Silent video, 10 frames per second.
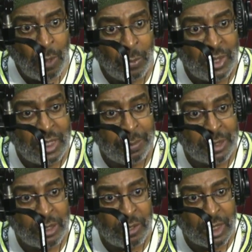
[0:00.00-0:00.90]
We need to
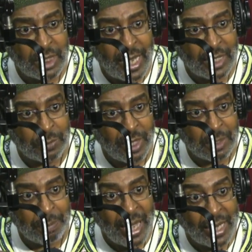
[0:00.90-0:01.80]
put, turn the tax rates
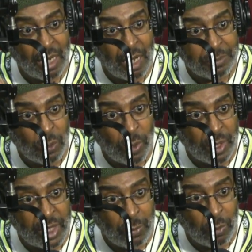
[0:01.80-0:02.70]
back up to where
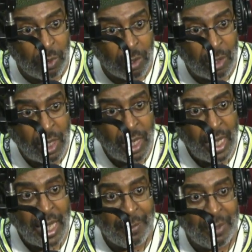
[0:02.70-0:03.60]
they were,
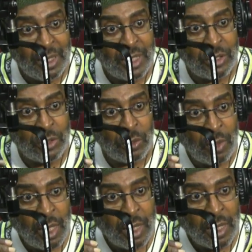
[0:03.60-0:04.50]
and we need to
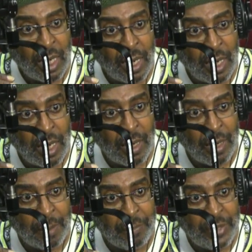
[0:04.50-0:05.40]
uh, uh,
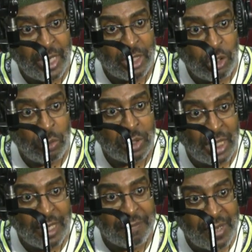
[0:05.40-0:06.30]
uh, then use
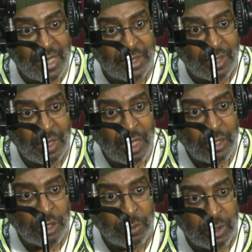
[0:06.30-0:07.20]
innovation
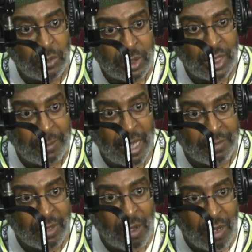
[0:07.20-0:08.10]
to reduce the
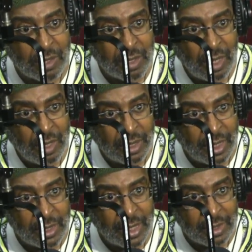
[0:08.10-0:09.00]
amount of cost that
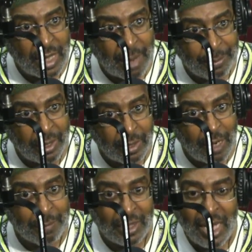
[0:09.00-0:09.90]
it takes to operate our
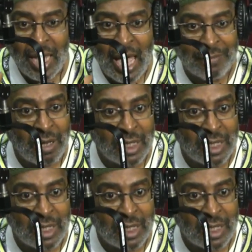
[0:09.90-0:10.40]
government. I've gone as